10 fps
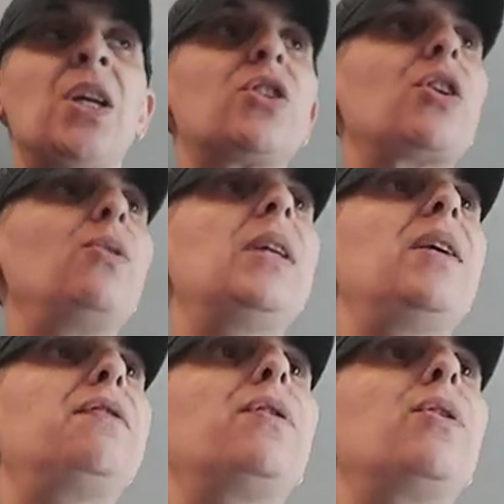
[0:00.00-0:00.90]
So
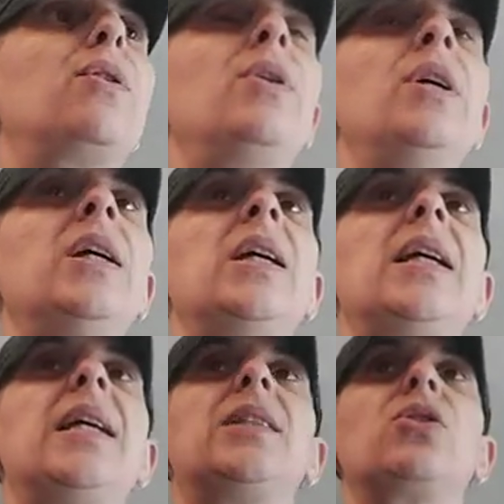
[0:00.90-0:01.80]
therefore,
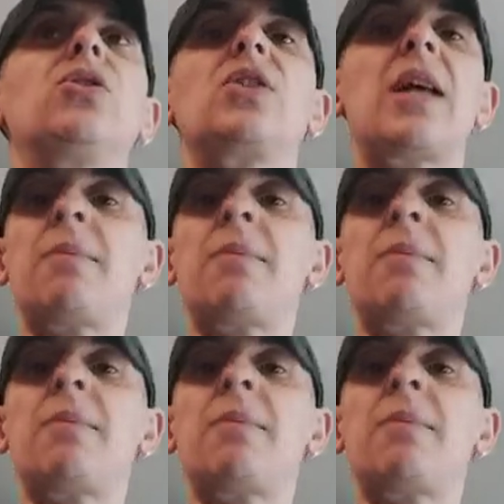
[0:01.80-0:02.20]
it doesn't.